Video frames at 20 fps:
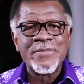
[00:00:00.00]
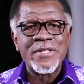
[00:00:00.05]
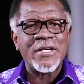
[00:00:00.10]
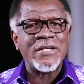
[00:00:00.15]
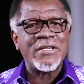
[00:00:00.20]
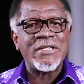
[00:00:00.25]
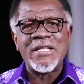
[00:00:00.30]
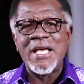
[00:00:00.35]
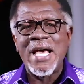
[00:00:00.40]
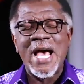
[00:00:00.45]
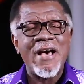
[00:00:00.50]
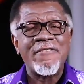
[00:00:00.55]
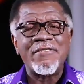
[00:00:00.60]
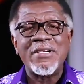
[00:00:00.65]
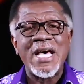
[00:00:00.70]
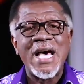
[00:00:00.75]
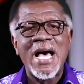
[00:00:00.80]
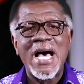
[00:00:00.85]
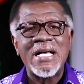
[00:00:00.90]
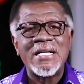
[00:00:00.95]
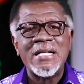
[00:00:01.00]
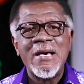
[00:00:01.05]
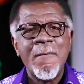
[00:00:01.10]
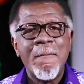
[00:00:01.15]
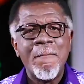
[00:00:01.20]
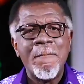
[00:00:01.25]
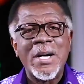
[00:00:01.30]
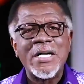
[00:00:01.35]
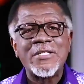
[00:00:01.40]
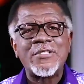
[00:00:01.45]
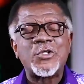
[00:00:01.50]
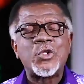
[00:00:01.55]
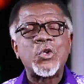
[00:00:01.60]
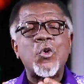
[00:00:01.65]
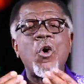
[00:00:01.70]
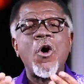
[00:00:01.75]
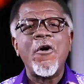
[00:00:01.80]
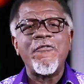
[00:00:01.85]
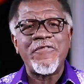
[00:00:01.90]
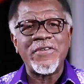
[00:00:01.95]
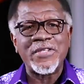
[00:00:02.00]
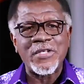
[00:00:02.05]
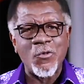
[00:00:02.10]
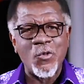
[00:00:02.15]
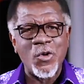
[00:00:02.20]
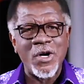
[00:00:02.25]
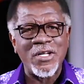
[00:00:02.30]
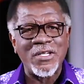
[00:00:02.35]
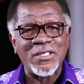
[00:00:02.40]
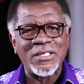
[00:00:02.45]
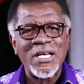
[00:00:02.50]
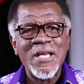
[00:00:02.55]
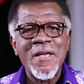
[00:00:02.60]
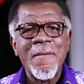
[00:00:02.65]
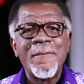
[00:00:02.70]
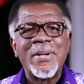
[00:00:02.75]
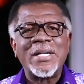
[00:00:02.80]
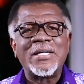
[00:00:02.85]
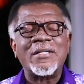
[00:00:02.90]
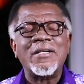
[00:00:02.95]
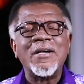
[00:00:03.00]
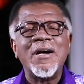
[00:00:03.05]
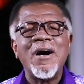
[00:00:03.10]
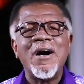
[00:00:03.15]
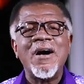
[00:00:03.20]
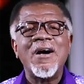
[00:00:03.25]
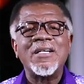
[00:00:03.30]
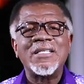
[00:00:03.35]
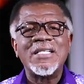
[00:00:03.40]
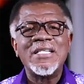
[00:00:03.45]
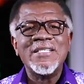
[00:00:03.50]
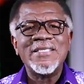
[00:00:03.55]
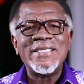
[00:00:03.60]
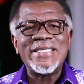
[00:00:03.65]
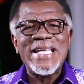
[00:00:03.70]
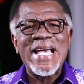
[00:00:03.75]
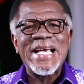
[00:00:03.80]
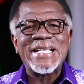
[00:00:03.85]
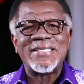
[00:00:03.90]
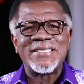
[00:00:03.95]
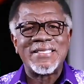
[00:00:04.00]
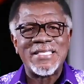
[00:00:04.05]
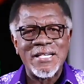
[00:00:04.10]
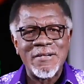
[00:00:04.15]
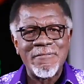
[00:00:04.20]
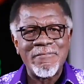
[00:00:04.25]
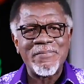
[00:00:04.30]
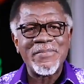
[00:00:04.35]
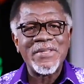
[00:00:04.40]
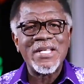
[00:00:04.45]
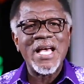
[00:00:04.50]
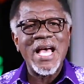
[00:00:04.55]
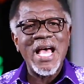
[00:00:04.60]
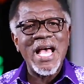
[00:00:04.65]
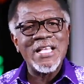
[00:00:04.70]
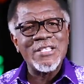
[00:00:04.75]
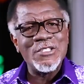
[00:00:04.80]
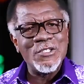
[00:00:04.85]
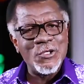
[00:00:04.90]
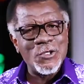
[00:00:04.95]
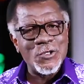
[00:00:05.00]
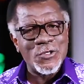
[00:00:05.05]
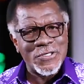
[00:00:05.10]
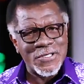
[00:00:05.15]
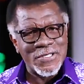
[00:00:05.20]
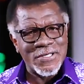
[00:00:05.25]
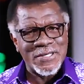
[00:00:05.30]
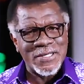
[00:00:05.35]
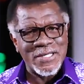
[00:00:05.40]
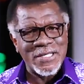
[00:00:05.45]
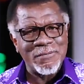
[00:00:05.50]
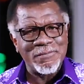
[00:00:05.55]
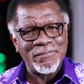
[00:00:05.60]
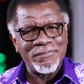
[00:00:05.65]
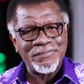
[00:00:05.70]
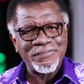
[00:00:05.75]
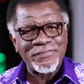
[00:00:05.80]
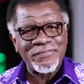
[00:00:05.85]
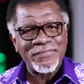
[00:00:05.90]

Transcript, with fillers: that they haven't had much to offer the world, but God takes them and uses them.